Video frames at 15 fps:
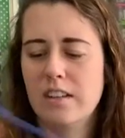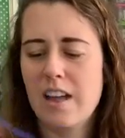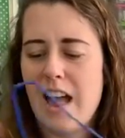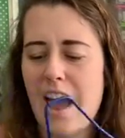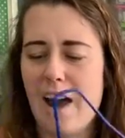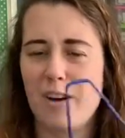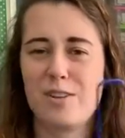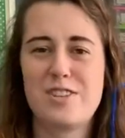
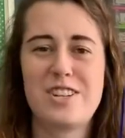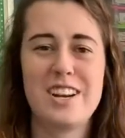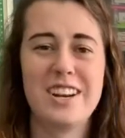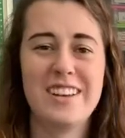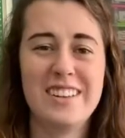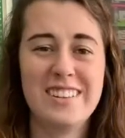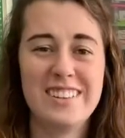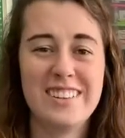Ouch.
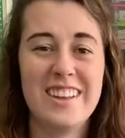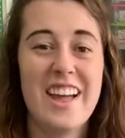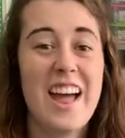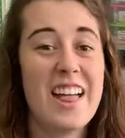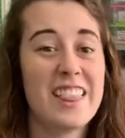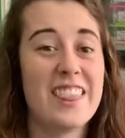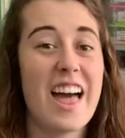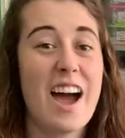
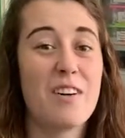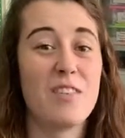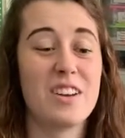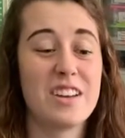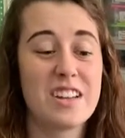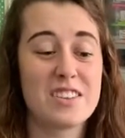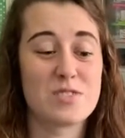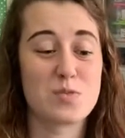That
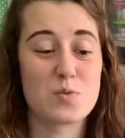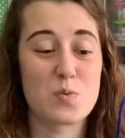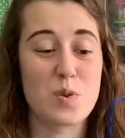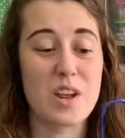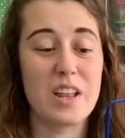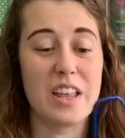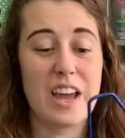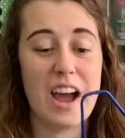one gets
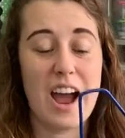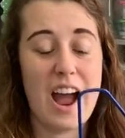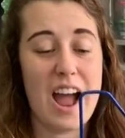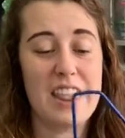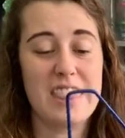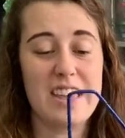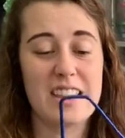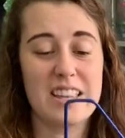really hot,
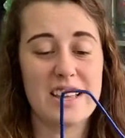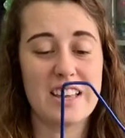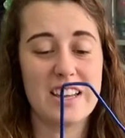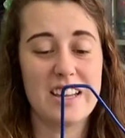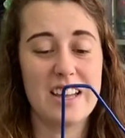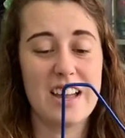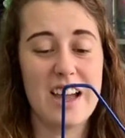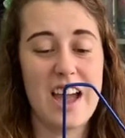I think,
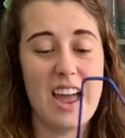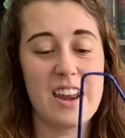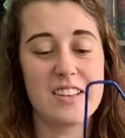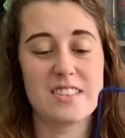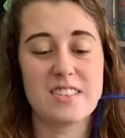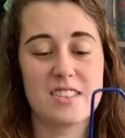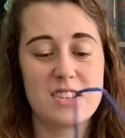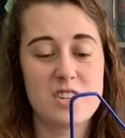and
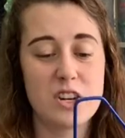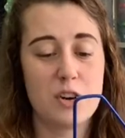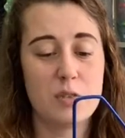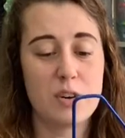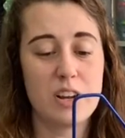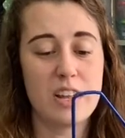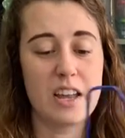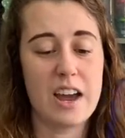it's still
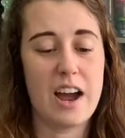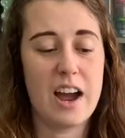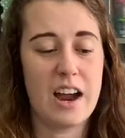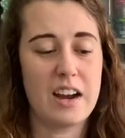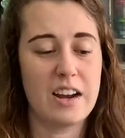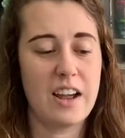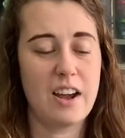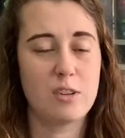really
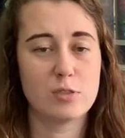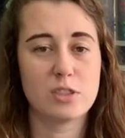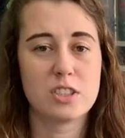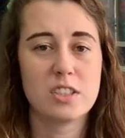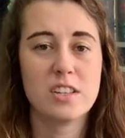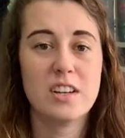hot, ouch.